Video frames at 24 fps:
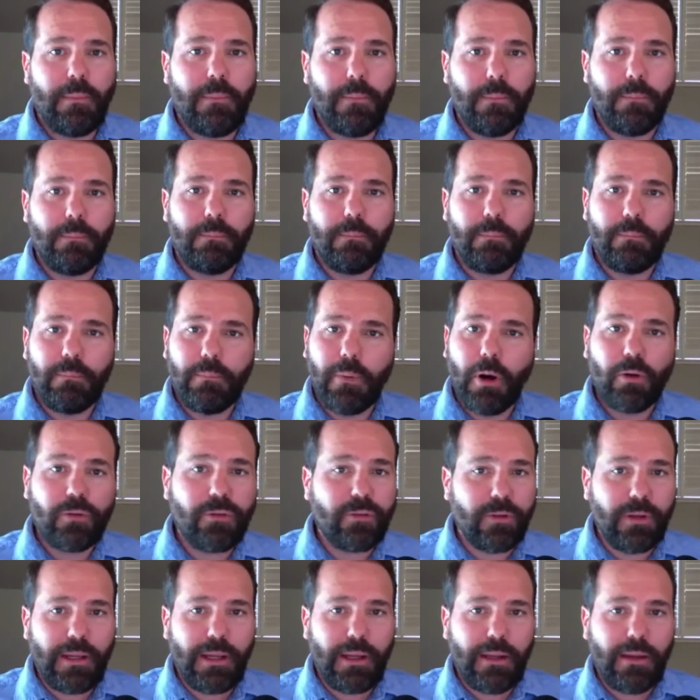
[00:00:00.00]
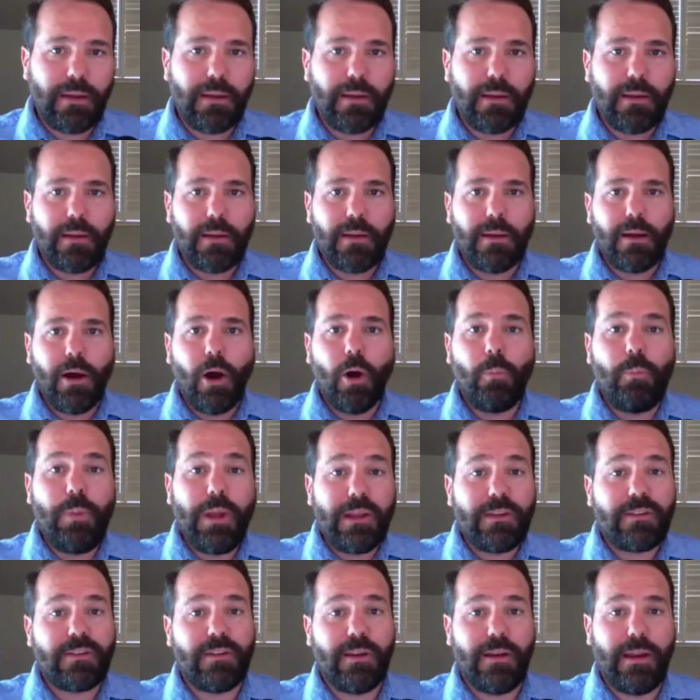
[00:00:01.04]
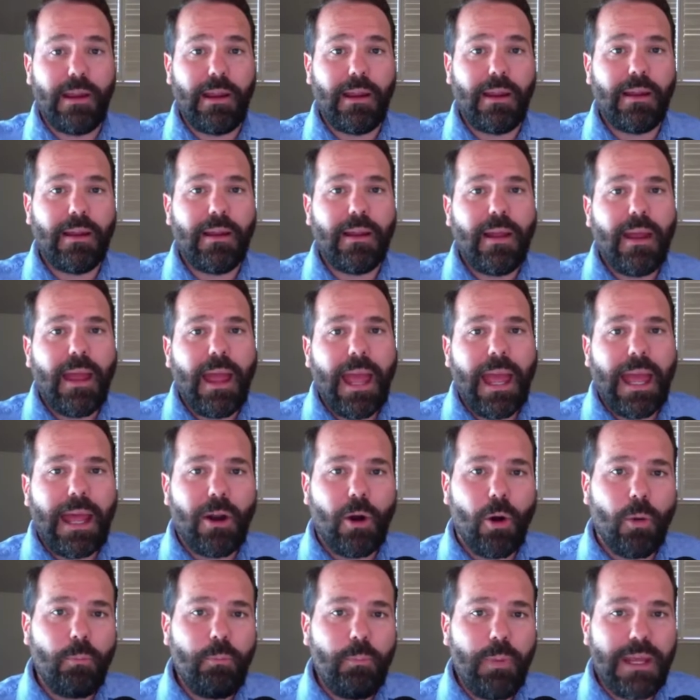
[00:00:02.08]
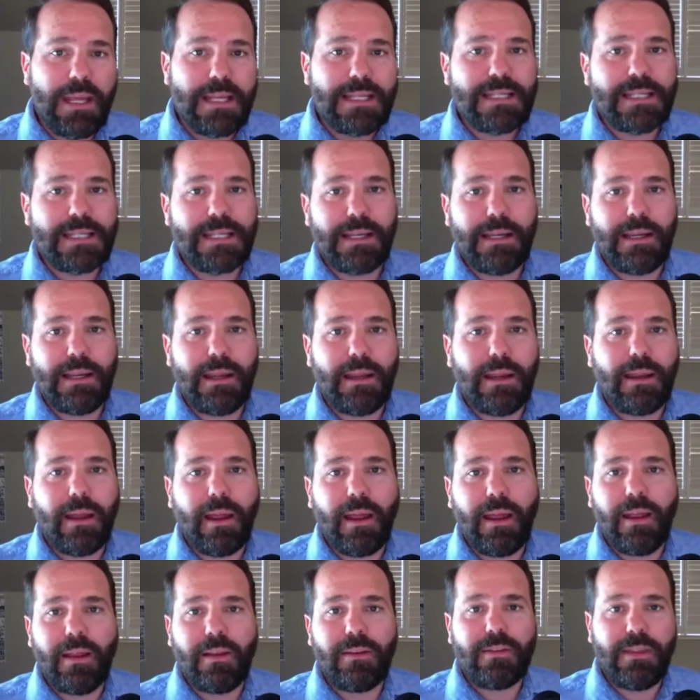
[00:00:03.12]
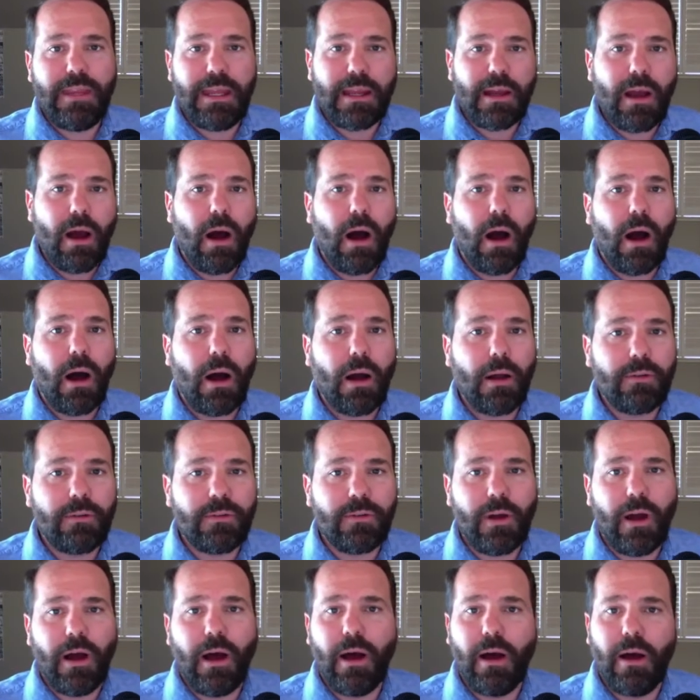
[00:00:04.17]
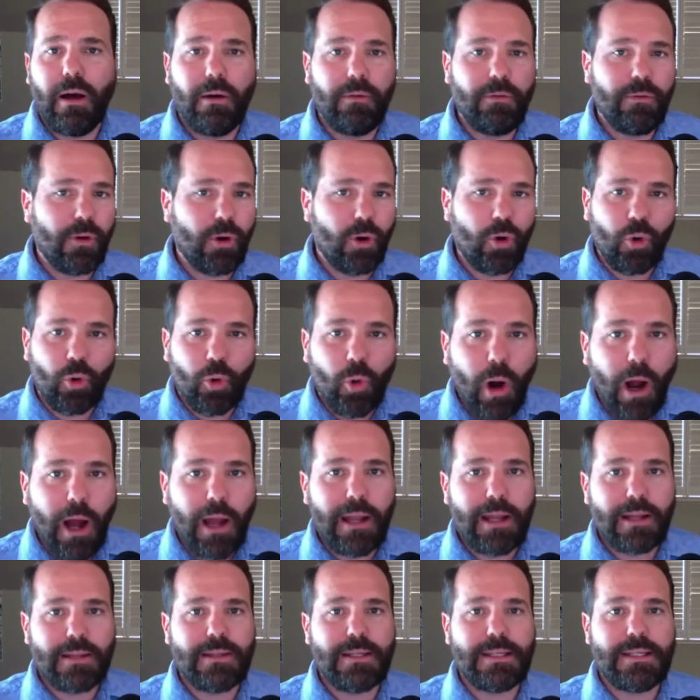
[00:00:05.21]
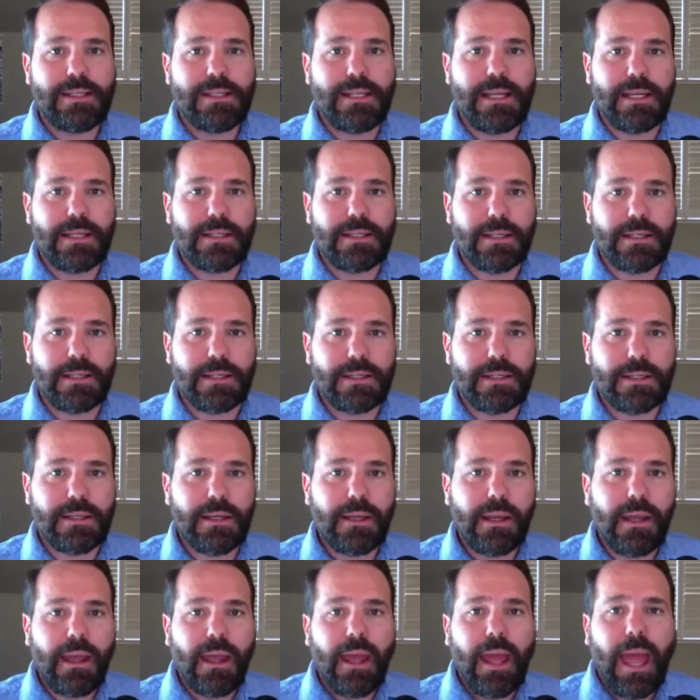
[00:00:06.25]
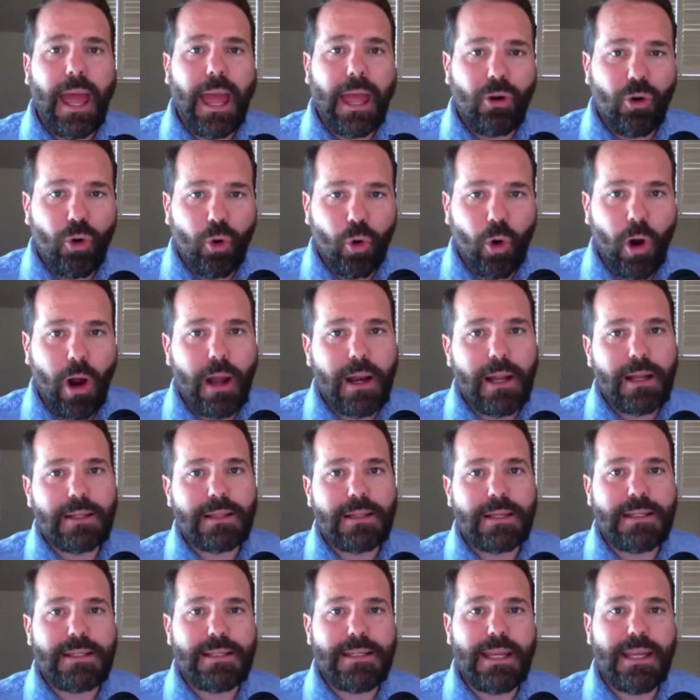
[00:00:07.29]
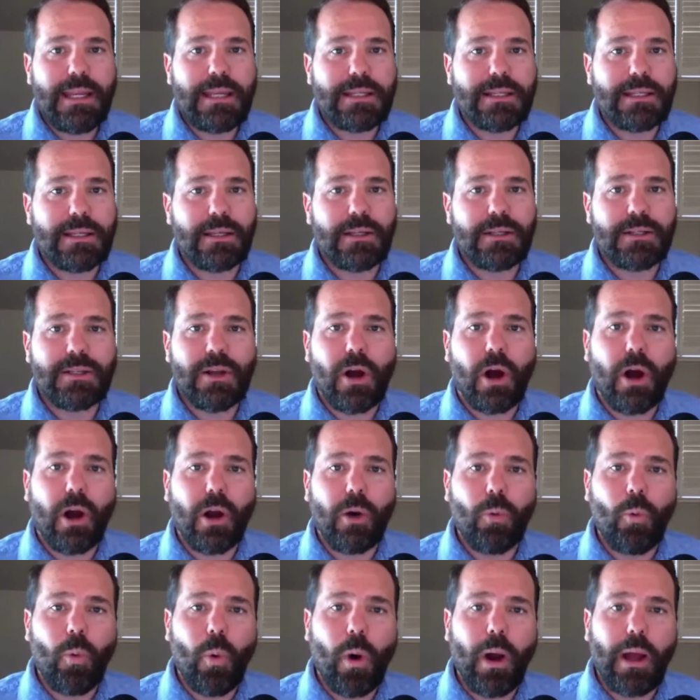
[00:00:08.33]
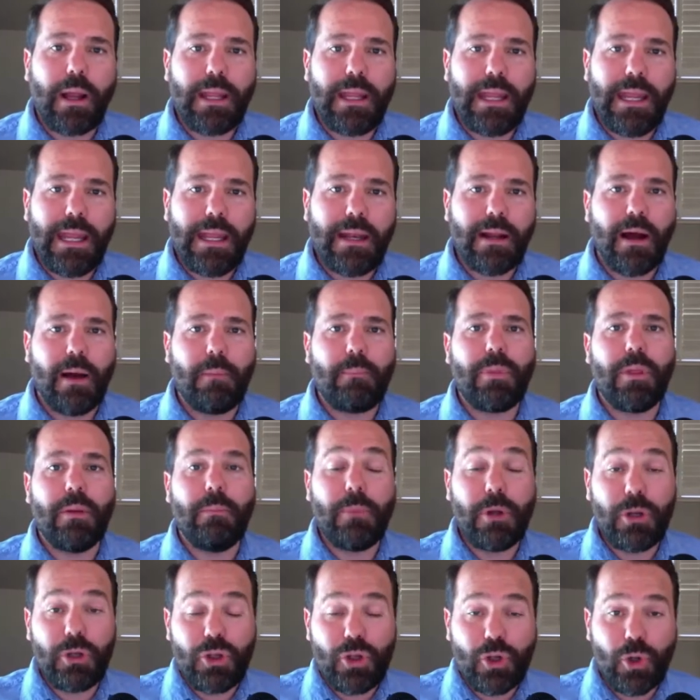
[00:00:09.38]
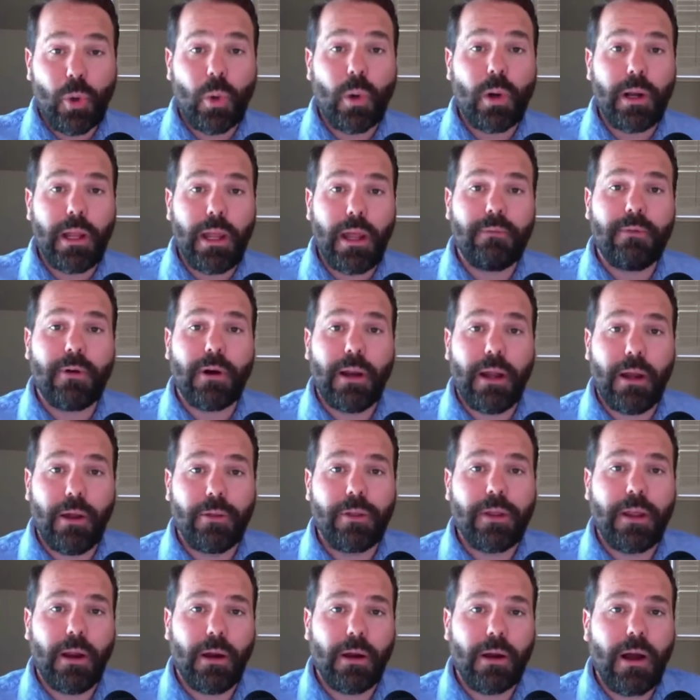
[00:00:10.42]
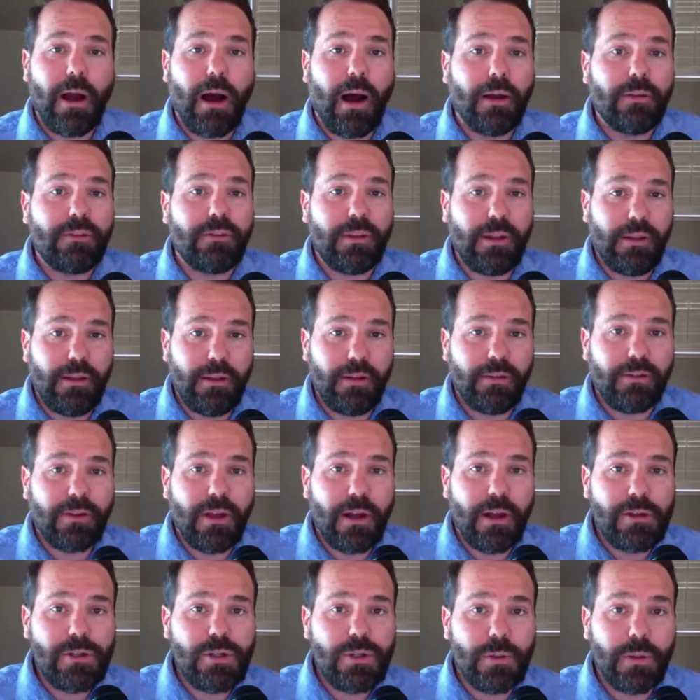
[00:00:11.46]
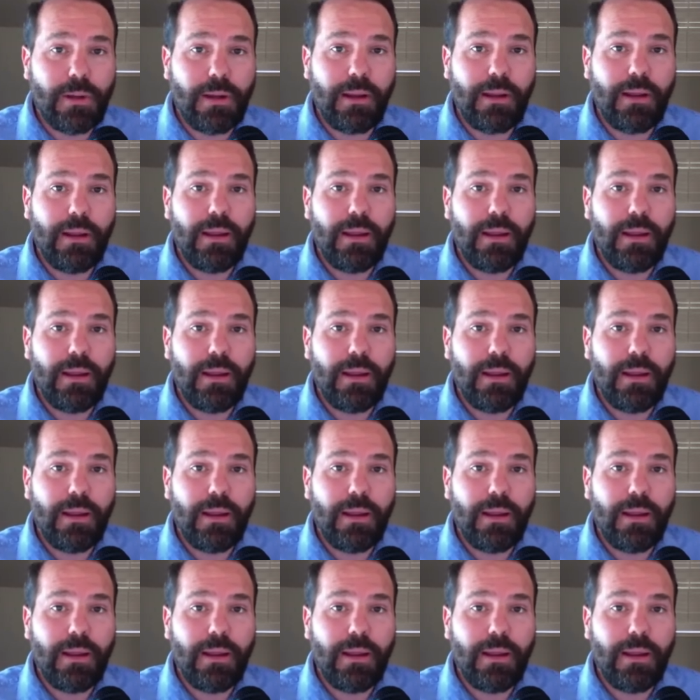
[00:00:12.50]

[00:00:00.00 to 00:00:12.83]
mostly obesity. And obesity is the cause of chronic diseases. And chronic diseases are what eat up the majority of our healthcare costs in this country.